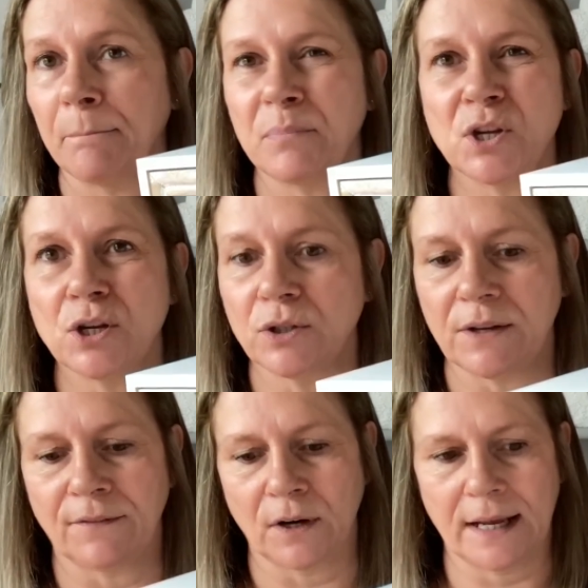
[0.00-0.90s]

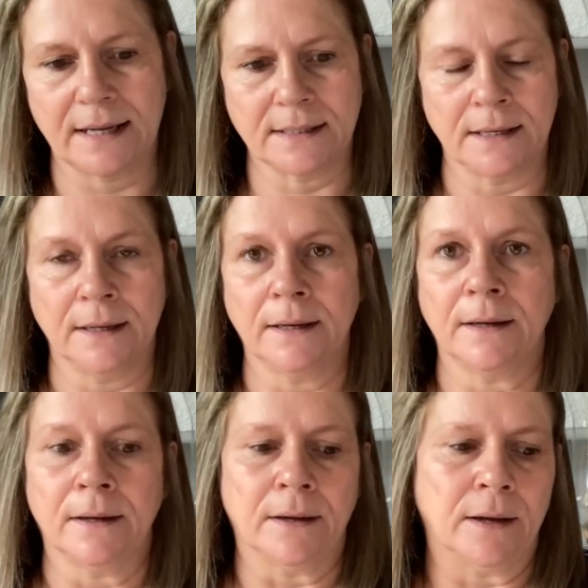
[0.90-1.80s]
Beautiful it is.
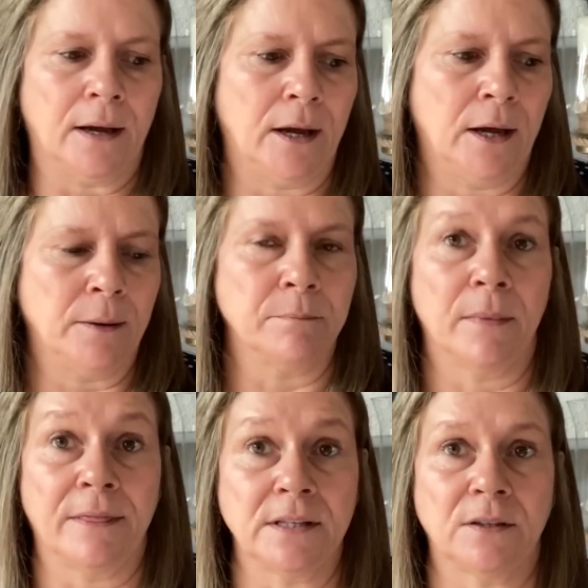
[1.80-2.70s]

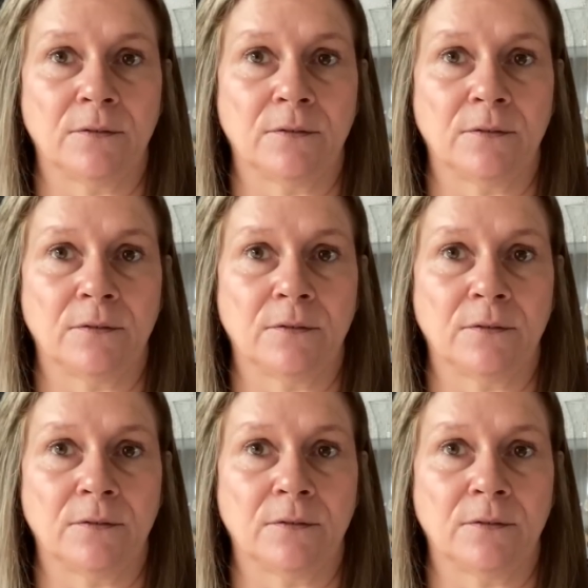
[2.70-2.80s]
This